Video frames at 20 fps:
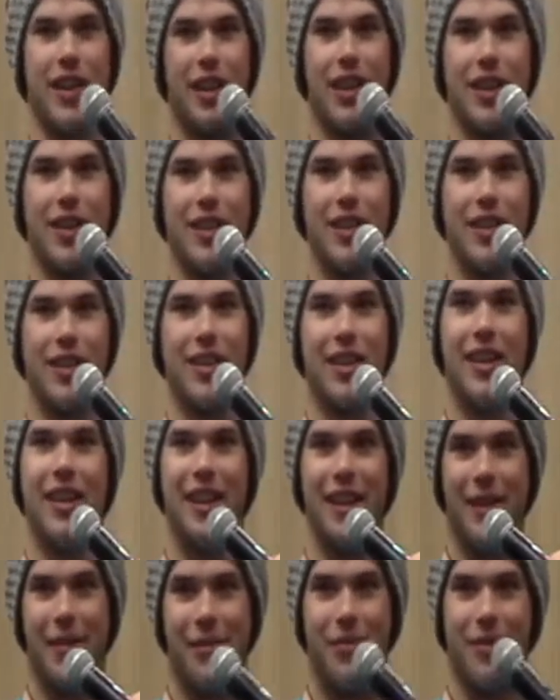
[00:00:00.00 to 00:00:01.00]
they.
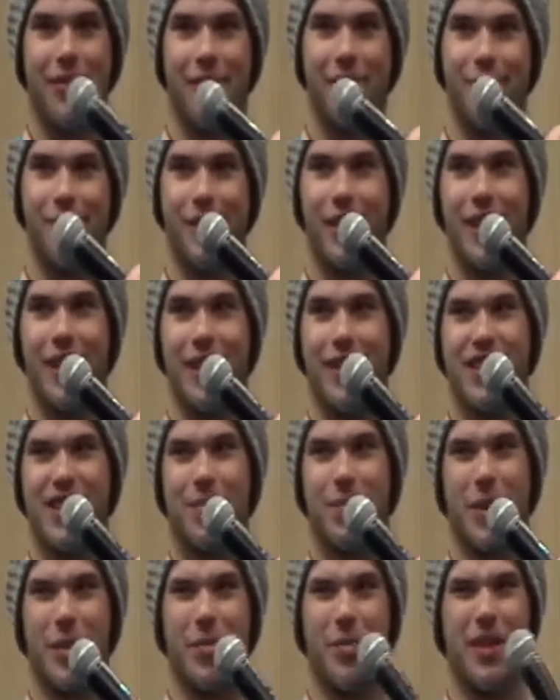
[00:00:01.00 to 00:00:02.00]
Then it'd
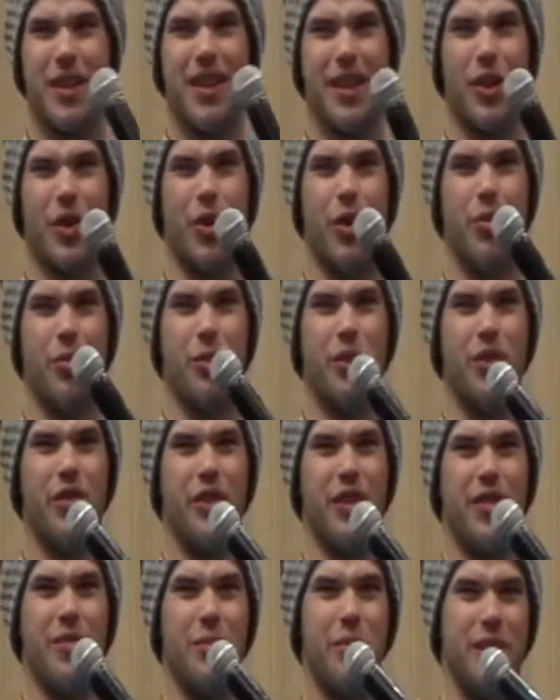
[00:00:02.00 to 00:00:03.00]
just be me, a whole
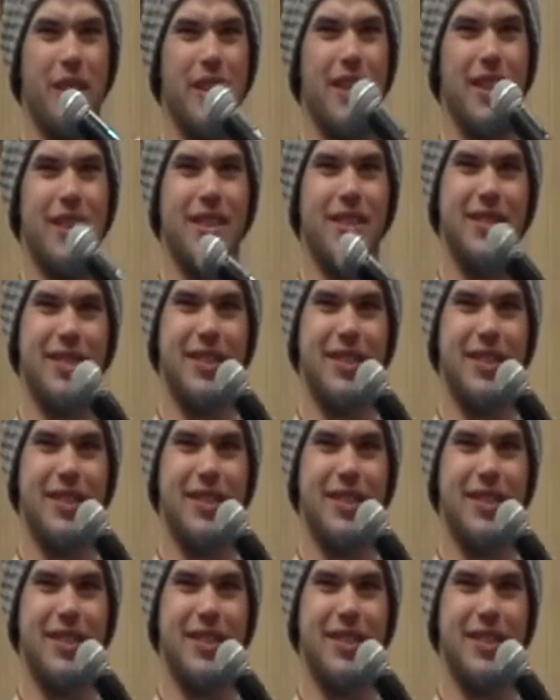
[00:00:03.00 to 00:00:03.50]
movie of me. No,